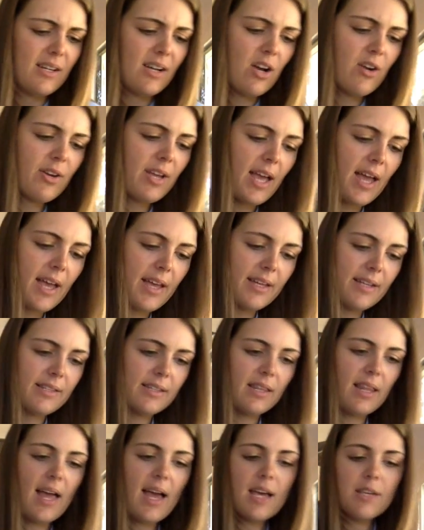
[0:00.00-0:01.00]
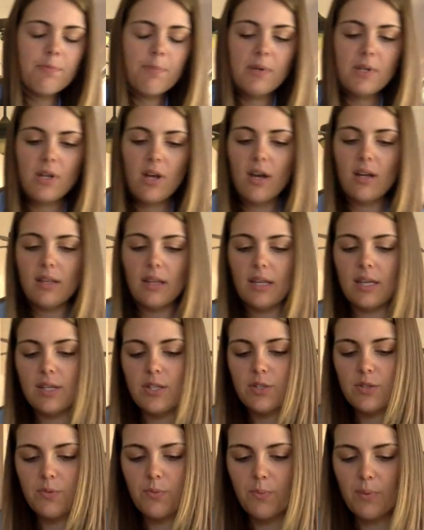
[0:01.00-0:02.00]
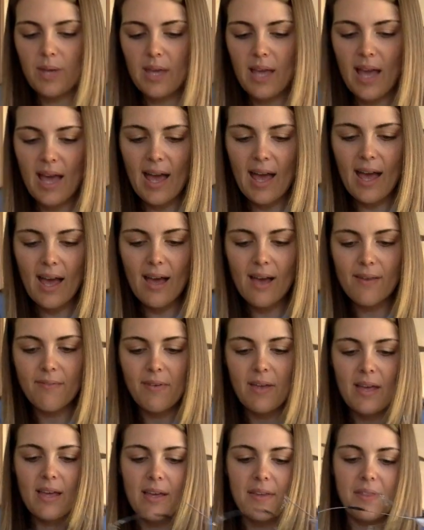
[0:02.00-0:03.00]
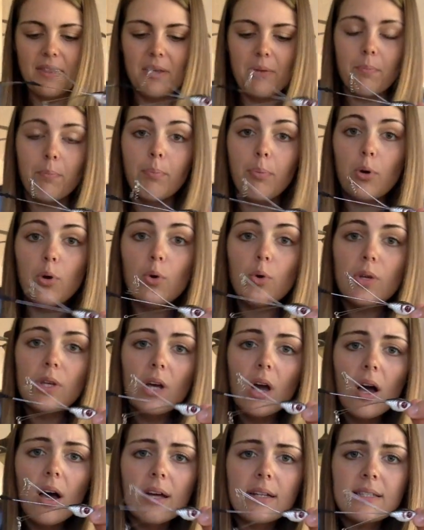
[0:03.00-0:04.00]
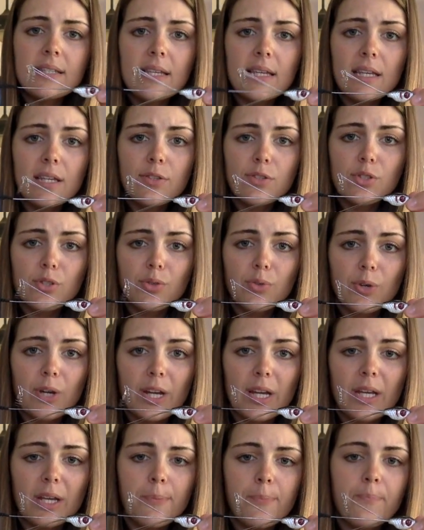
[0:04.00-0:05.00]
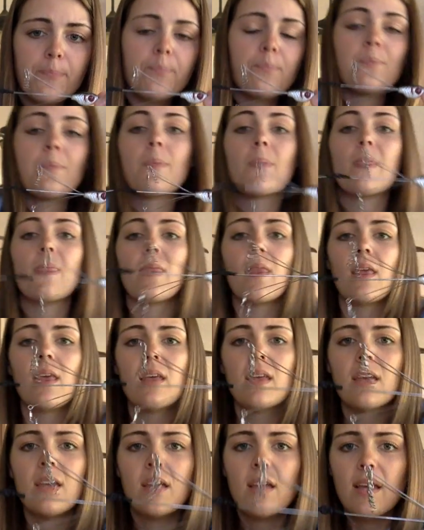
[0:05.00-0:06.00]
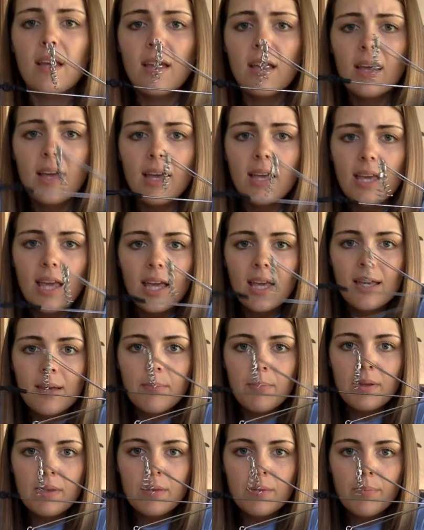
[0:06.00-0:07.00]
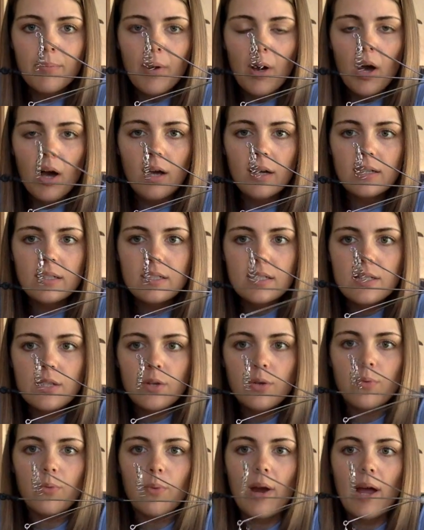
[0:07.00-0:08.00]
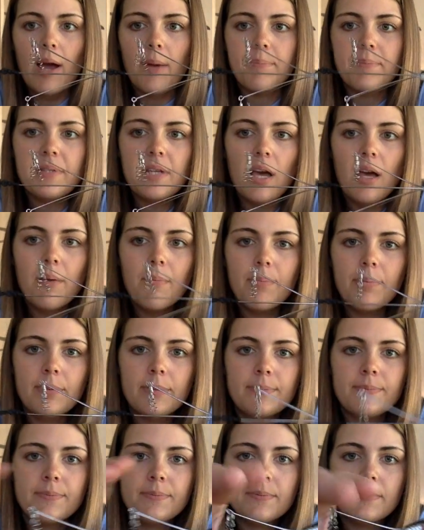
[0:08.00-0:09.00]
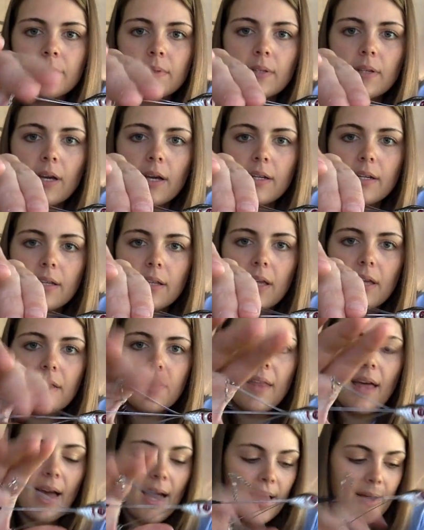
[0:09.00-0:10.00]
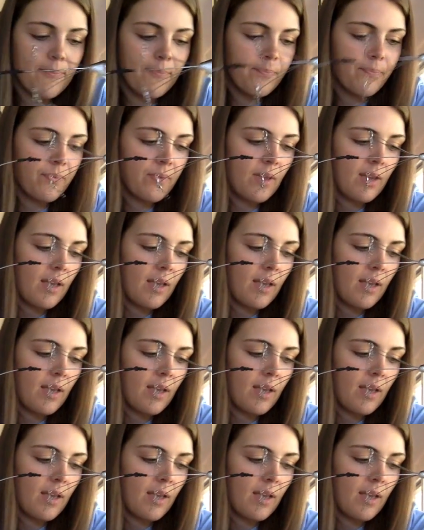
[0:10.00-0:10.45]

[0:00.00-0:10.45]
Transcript: Okay, last but not least, we have the Booya Teaser Rig. It came in the box wrapped up, kind of like that.